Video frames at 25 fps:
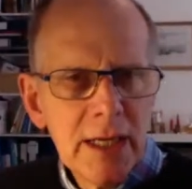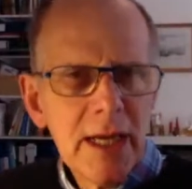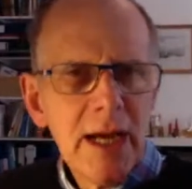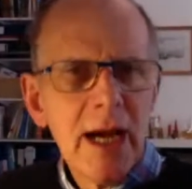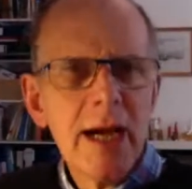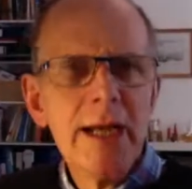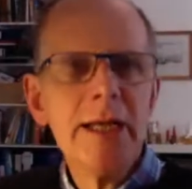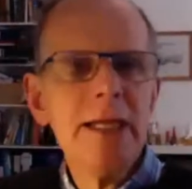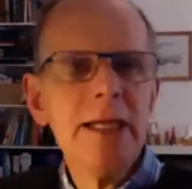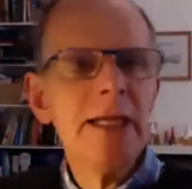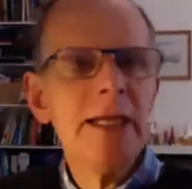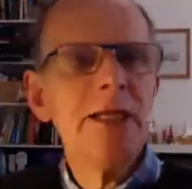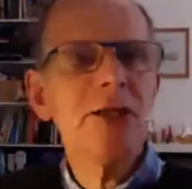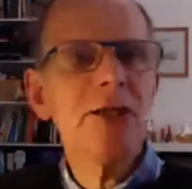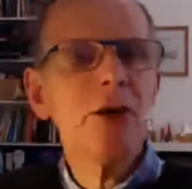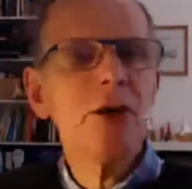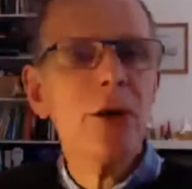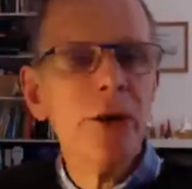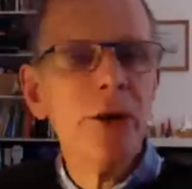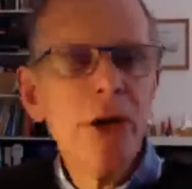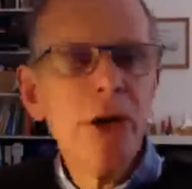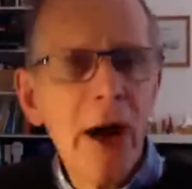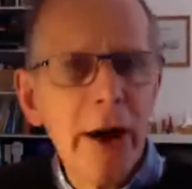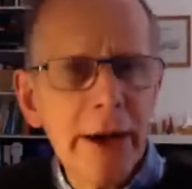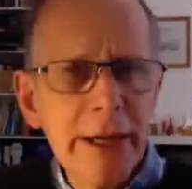And it is
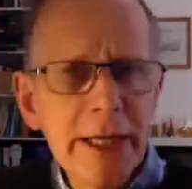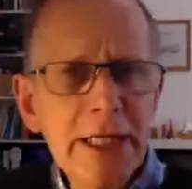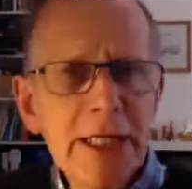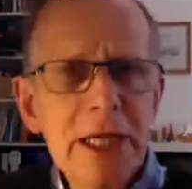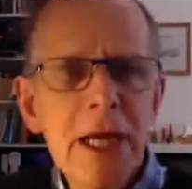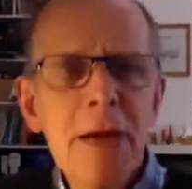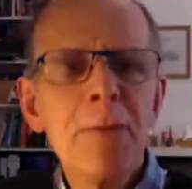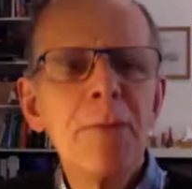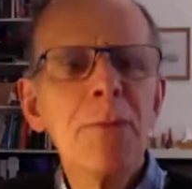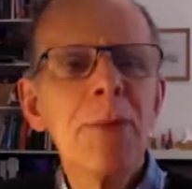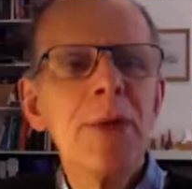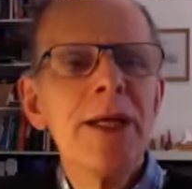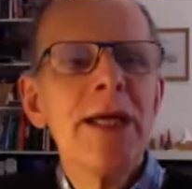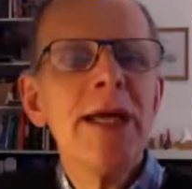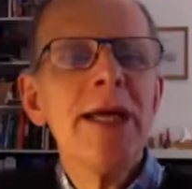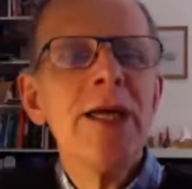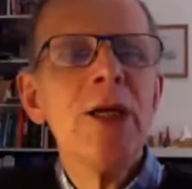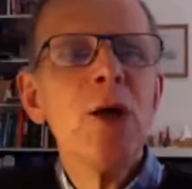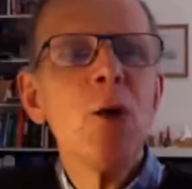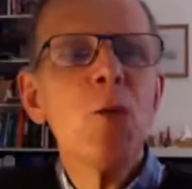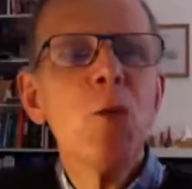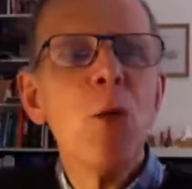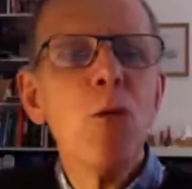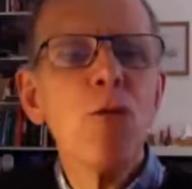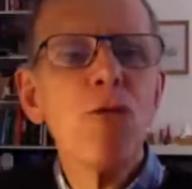not nice, but
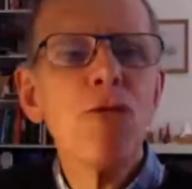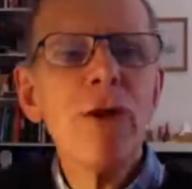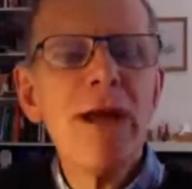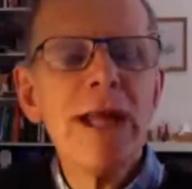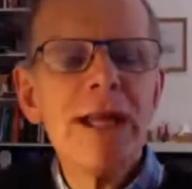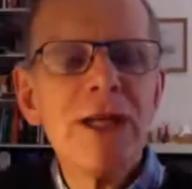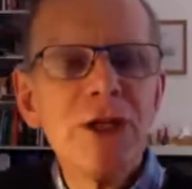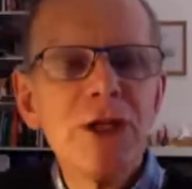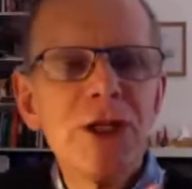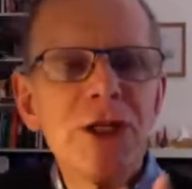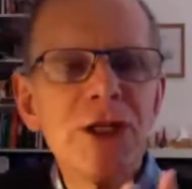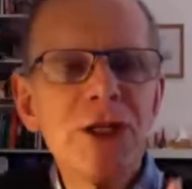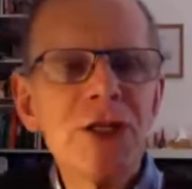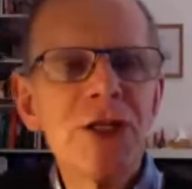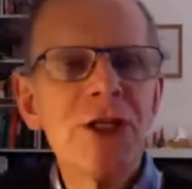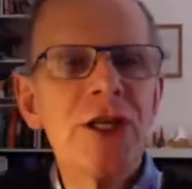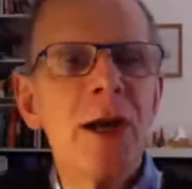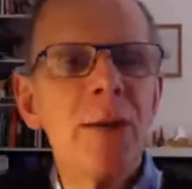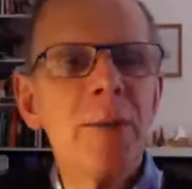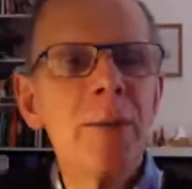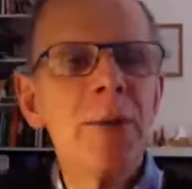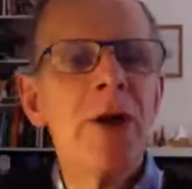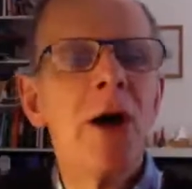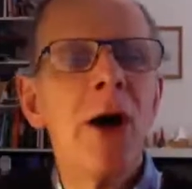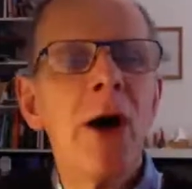you will reach
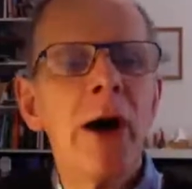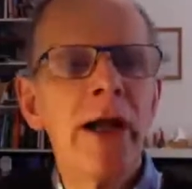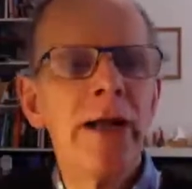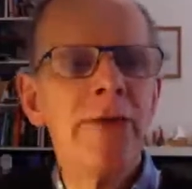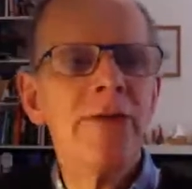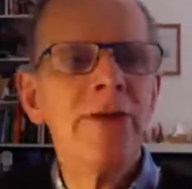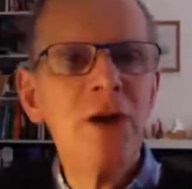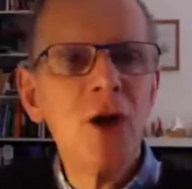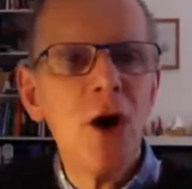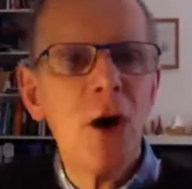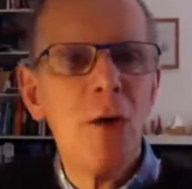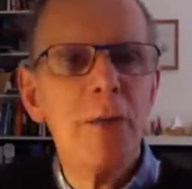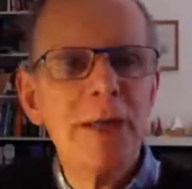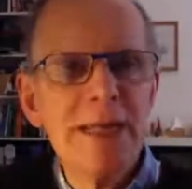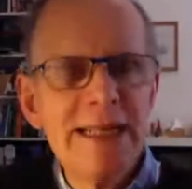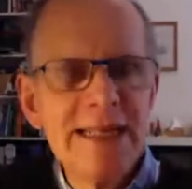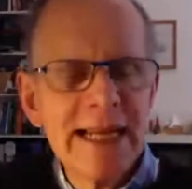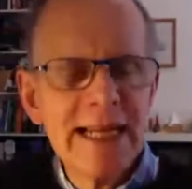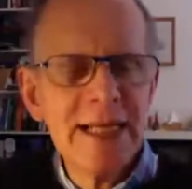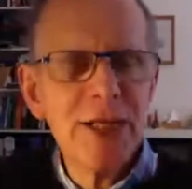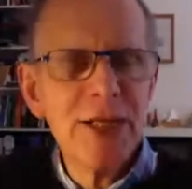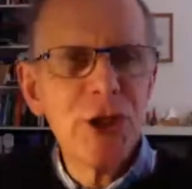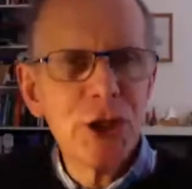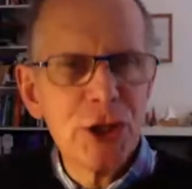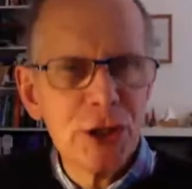some kind of
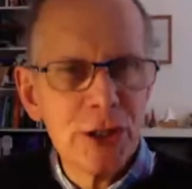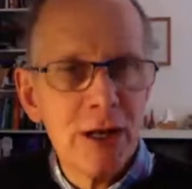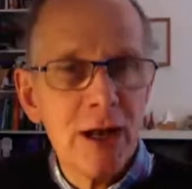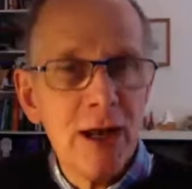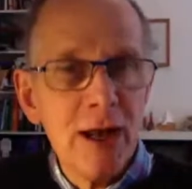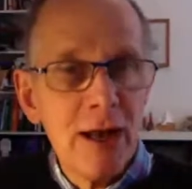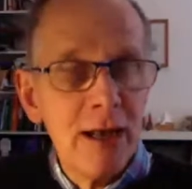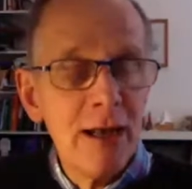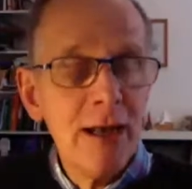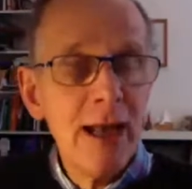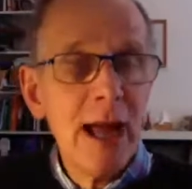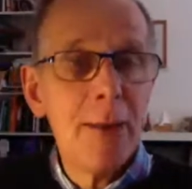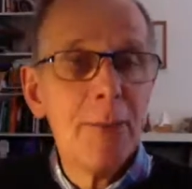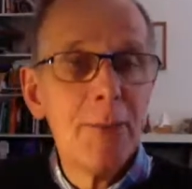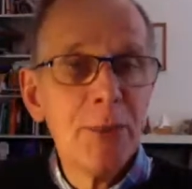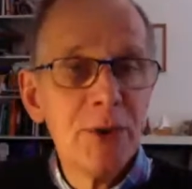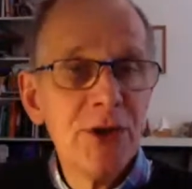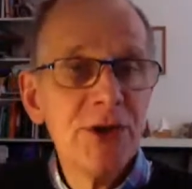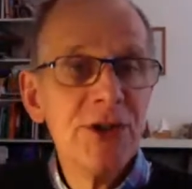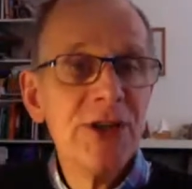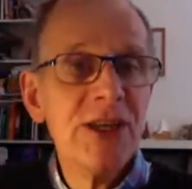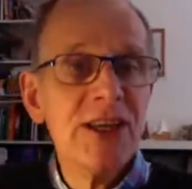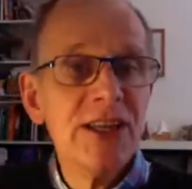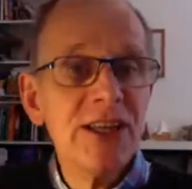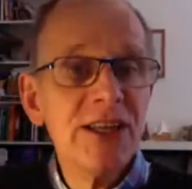accommodation.
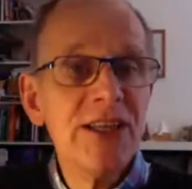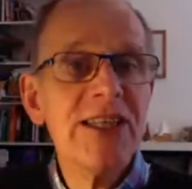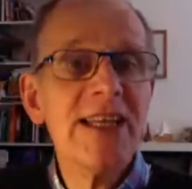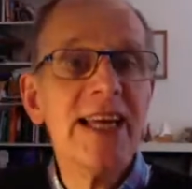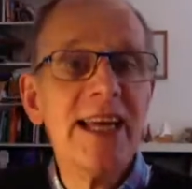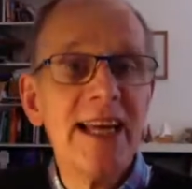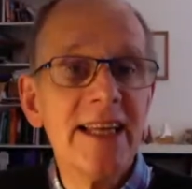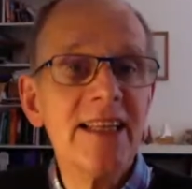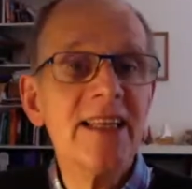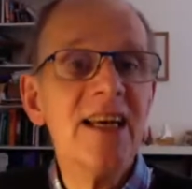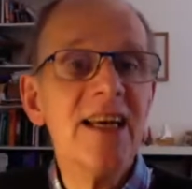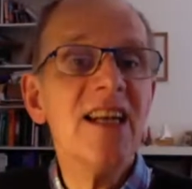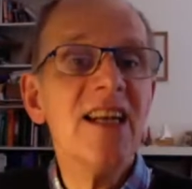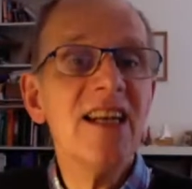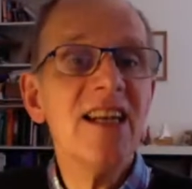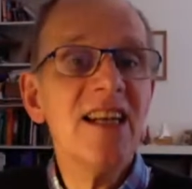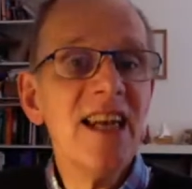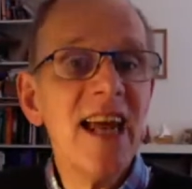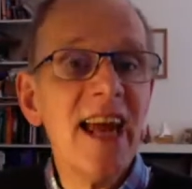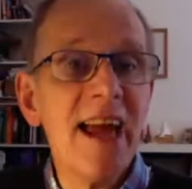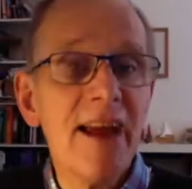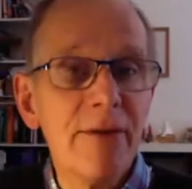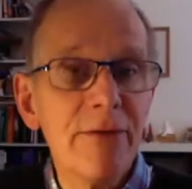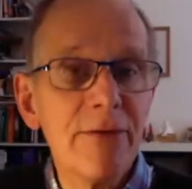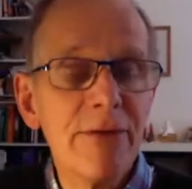lepers did
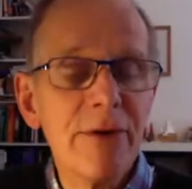live